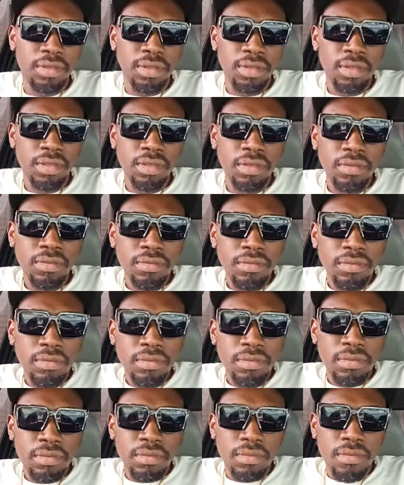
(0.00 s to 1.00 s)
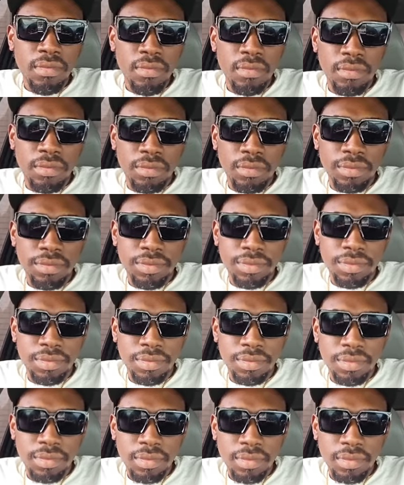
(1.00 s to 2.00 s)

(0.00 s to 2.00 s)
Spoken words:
No one is speaking in this clip.